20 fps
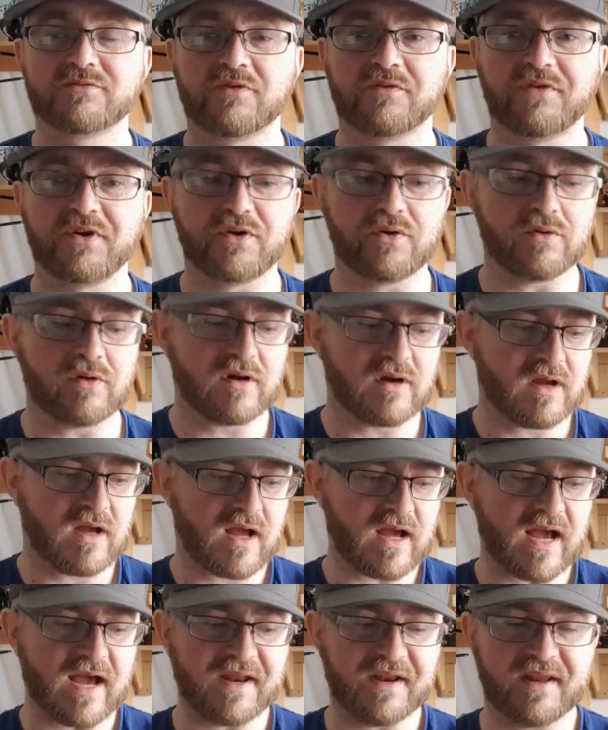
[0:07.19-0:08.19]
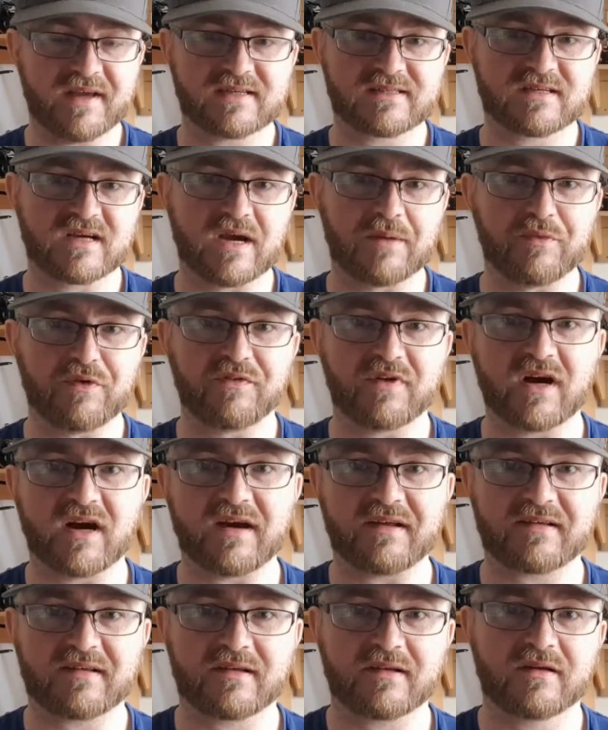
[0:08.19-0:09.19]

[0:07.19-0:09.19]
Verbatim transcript: review, and this time we've got